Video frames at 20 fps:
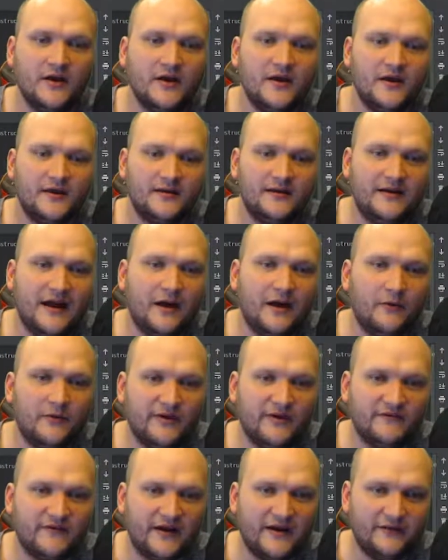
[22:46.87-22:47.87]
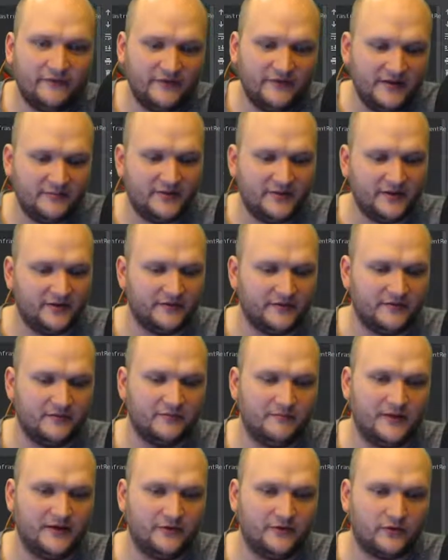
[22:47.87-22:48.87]
now if I rebuild my
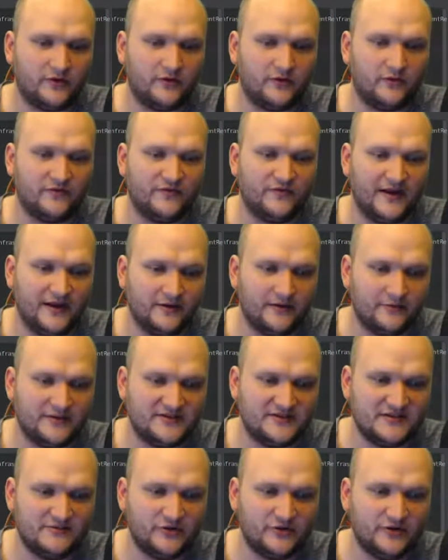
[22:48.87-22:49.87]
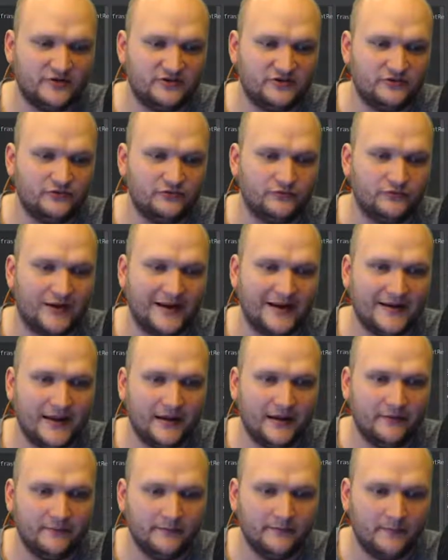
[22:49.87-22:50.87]
Docker container, which I'm going to do right
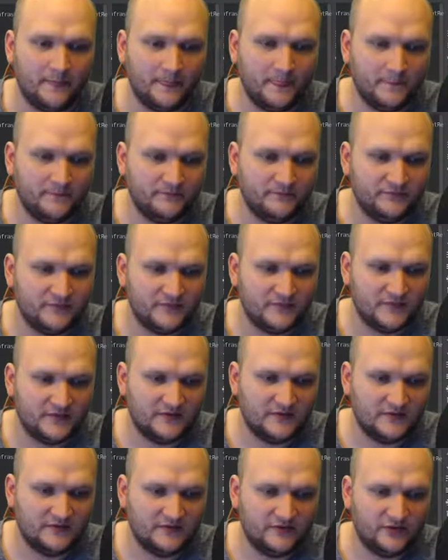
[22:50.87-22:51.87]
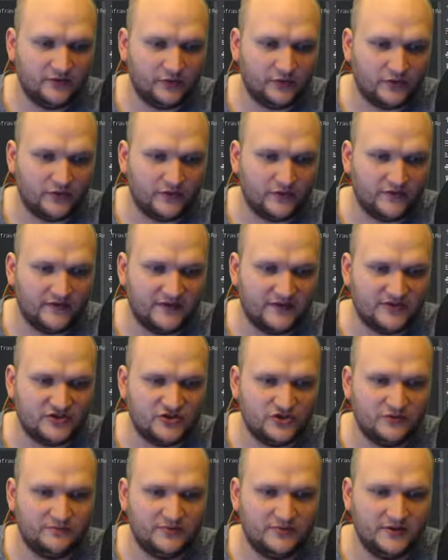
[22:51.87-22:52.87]
now, the Docker container
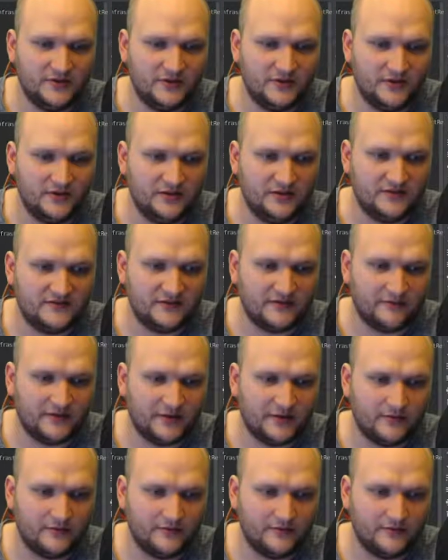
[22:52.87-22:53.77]
should be somewhere.